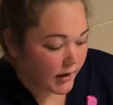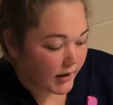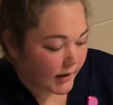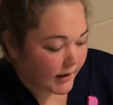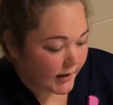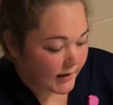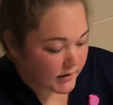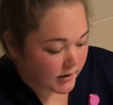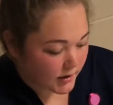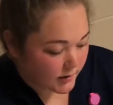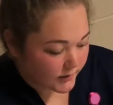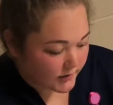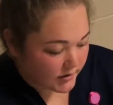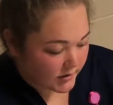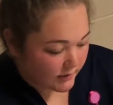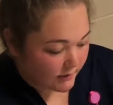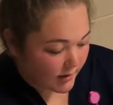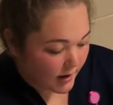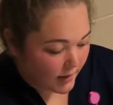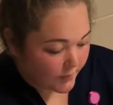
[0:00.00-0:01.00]
He's going to
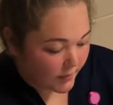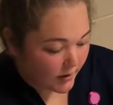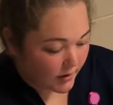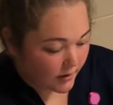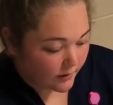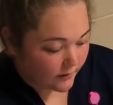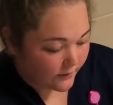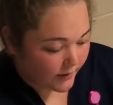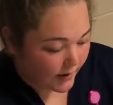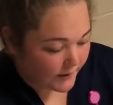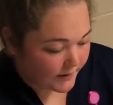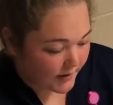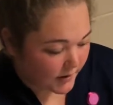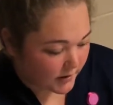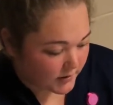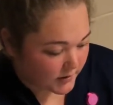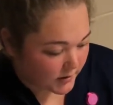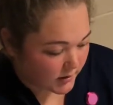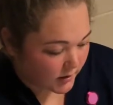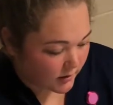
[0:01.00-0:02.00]
receive heparin
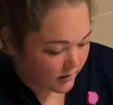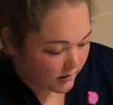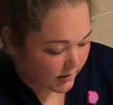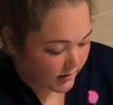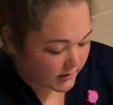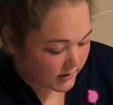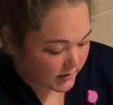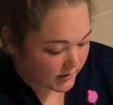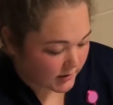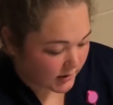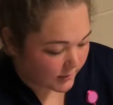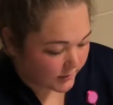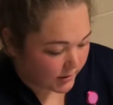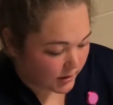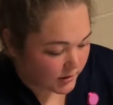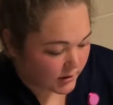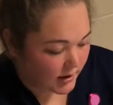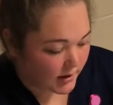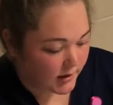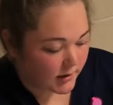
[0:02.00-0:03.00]
5,000 units
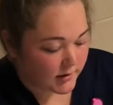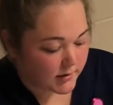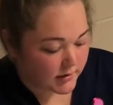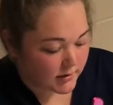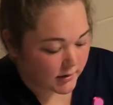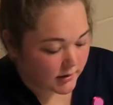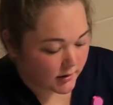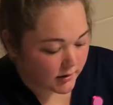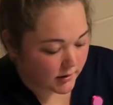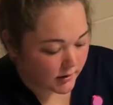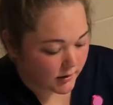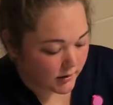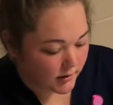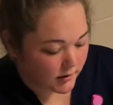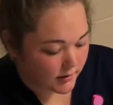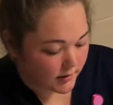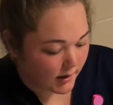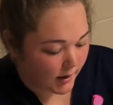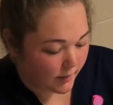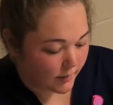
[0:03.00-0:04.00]
subcutaneously.
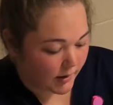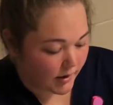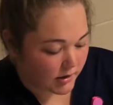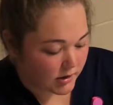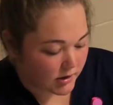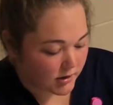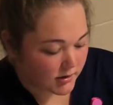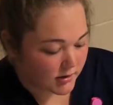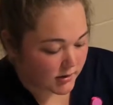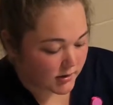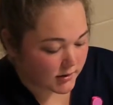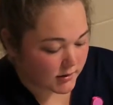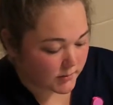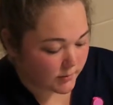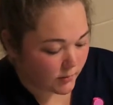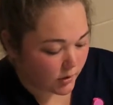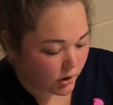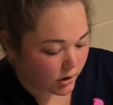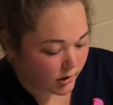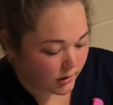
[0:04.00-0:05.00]
That matches his
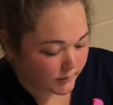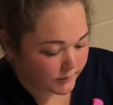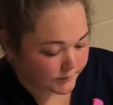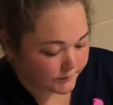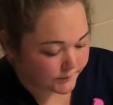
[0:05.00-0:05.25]
MAR.